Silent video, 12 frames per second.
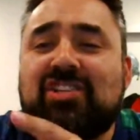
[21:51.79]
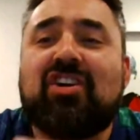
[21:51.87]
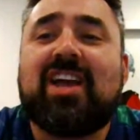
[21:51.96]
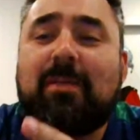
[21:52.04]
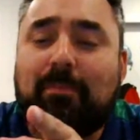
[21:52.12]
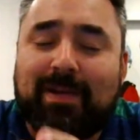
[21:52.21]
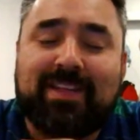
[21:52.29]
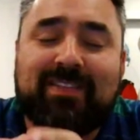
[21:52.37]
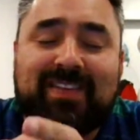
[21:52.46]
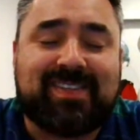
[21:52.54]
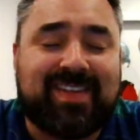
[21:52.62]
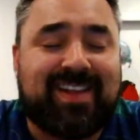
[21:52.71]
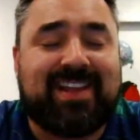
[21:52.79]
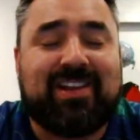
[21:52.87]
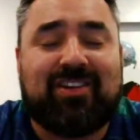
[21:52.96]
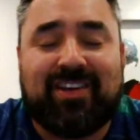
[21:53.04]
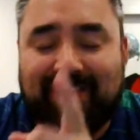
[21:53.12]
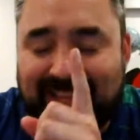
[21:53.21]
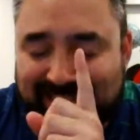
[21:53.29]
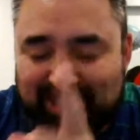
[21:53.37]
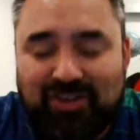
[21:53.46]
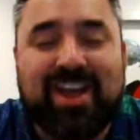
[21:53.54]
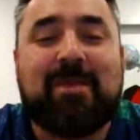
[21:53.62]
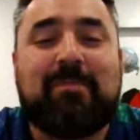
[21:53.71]
not happening this Saturday night. That's
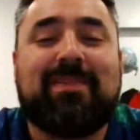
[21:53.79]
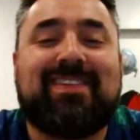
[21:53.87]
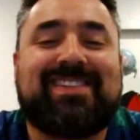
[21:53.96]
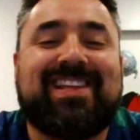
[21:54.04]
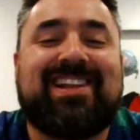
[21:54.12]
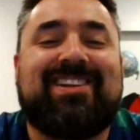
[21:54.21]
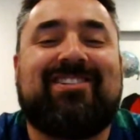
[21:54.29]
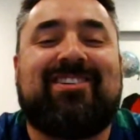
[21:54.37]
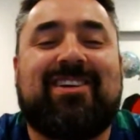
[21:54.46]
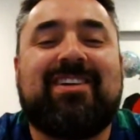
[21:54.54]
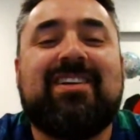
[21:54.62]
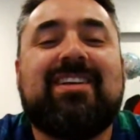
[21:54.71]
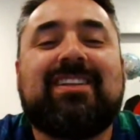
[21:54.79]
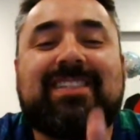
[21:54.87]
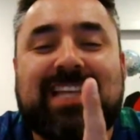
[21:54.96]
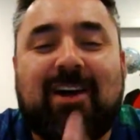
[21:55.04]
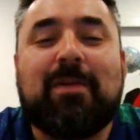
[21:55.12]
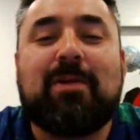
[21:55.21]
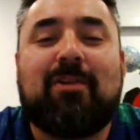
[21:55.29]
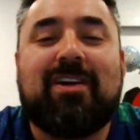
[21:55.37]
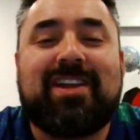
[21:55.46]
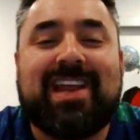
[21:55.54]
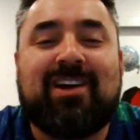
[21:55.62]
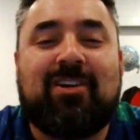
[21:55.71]
not happening this Saturday night. Tell me right
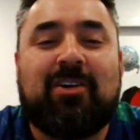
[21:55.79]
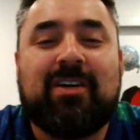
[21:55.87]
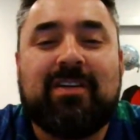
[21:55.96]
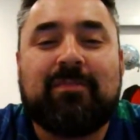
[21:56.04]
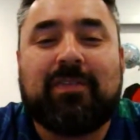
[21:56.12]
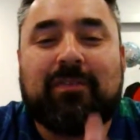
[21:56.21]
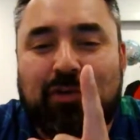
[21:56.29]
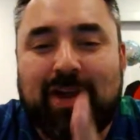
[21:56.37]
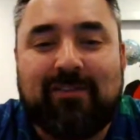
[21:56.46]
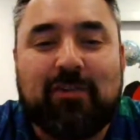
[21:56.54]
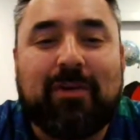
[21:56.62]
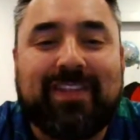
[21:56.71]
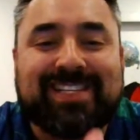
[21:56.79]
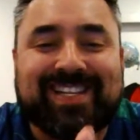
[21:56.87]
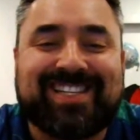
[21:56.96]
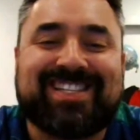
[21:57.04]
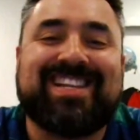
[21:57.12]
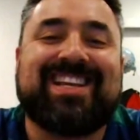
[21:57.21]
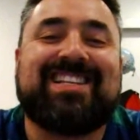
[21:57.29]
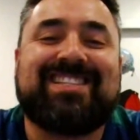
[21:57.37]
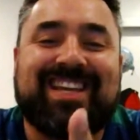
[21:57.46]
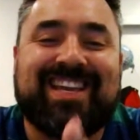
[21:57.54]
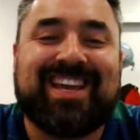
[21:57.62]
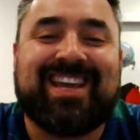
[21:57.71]
now, for everyone that's listening
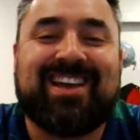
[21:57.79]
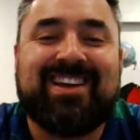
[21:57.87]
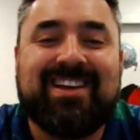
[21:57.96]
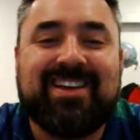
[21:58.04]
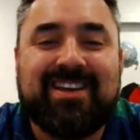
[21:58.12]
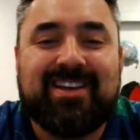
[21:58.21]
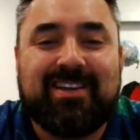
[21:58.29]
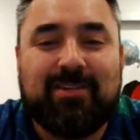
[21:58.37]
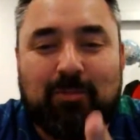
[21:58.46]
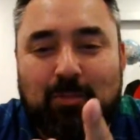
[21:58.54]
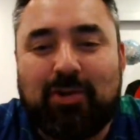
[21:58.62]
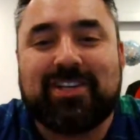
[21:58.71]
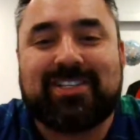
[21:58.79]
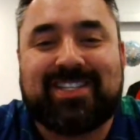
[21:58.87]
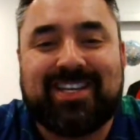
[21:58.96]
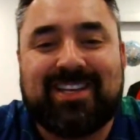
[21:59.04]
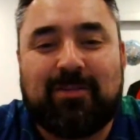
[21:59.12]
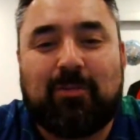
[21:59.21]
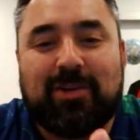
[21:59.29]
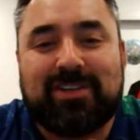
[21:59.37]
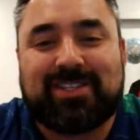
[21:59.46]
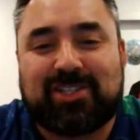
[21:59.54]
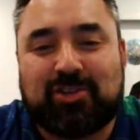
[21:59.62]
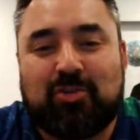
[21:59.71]
to hear, what is
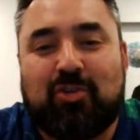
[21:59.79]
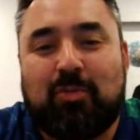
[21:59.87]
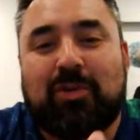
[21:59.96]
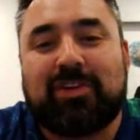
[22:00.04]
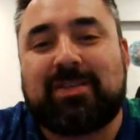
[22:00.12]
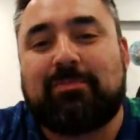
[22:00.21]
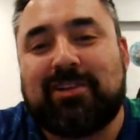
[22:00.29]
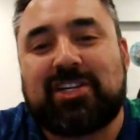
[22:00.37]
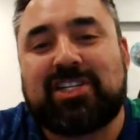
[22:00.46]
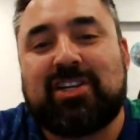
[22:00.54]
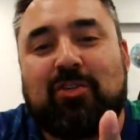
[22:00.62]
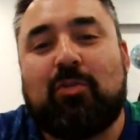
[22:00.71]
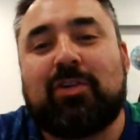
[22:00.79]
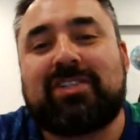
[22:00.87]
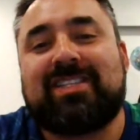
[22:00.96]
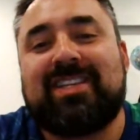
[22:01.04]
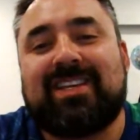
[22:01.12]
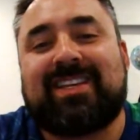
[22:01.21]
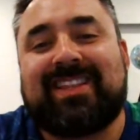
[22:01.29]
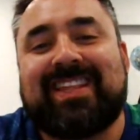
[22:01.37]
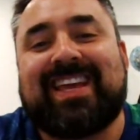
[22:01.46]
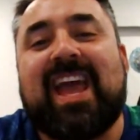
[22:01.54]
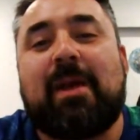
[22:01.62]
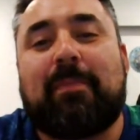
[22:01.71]
the score? What's the prediction, or what's the
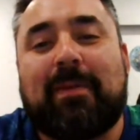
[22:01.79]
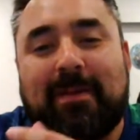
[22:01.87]
gap?